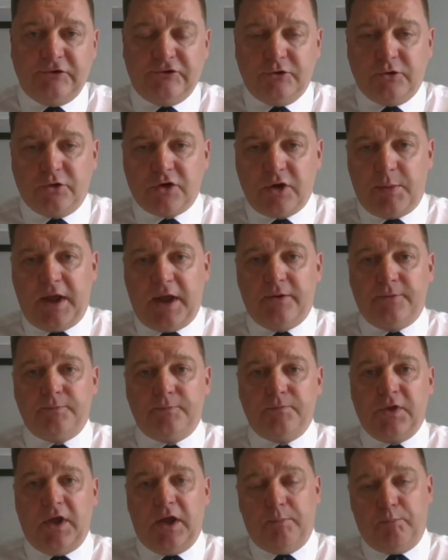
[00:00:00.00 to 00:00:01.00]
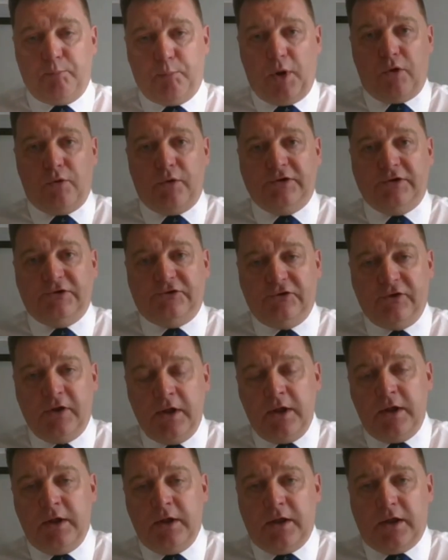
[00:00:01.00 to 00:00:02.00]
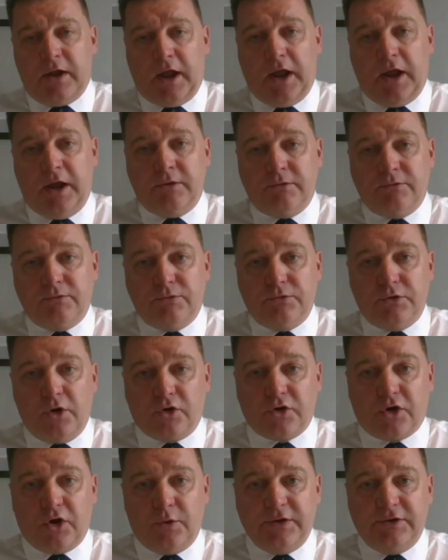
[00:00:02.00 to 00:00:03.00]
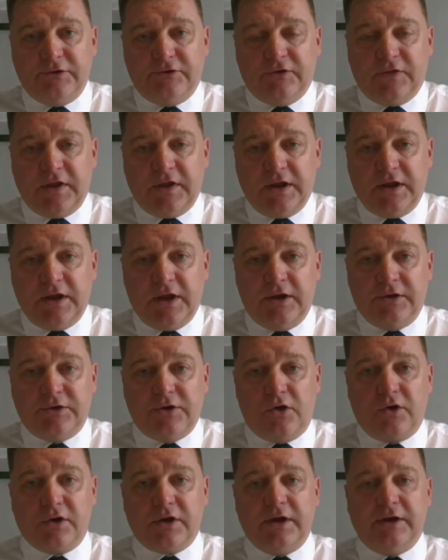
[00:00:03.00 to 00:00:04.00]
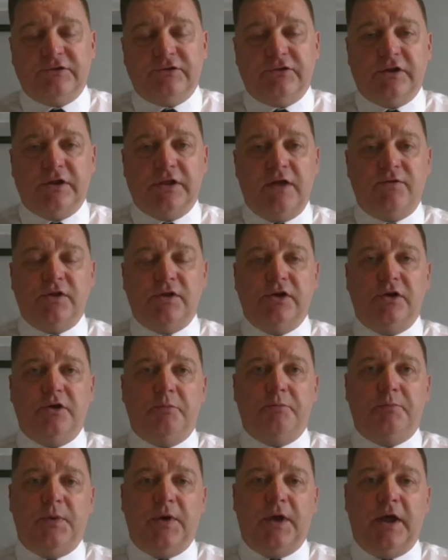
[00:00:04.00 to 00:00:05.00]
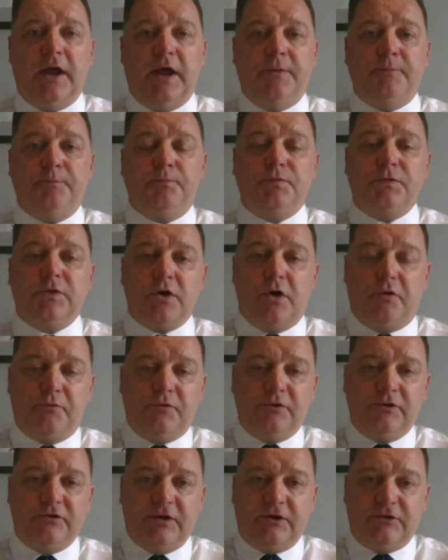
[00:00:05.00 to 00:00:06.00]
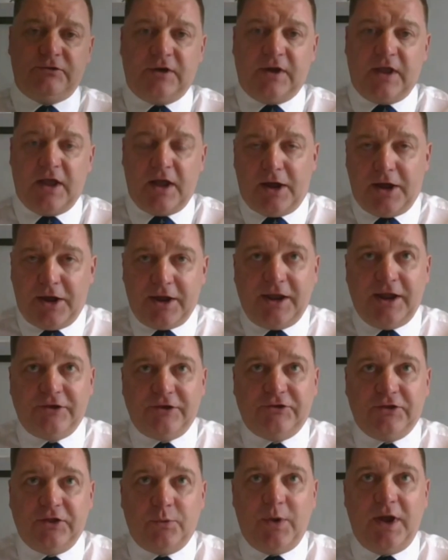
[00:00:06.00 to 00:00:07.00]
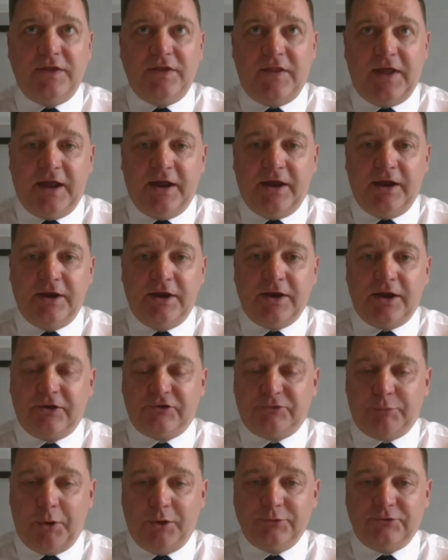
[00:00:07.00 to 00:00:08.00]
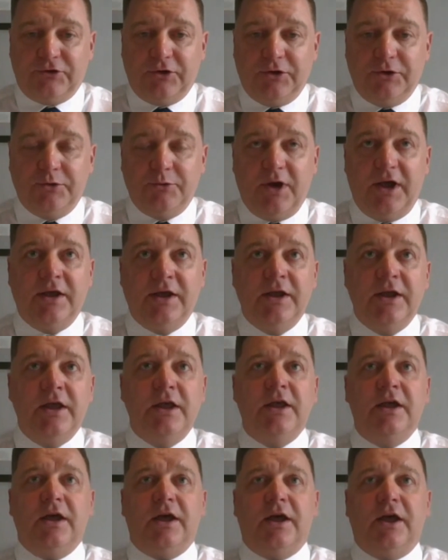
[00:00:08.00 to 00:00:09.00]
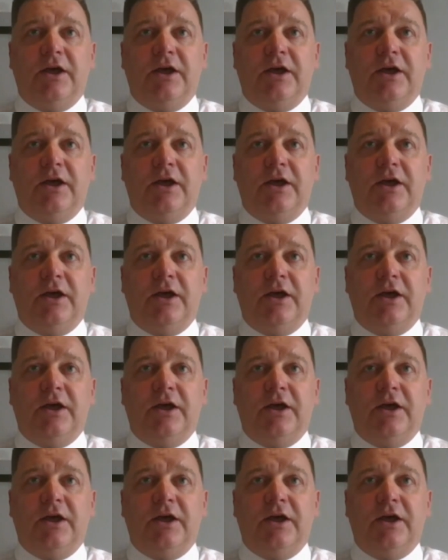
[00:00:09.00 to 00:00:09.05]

And when you talk about Boris not going to the Doncaster Levelling Up conference yesterday, I actually went there and I spoke to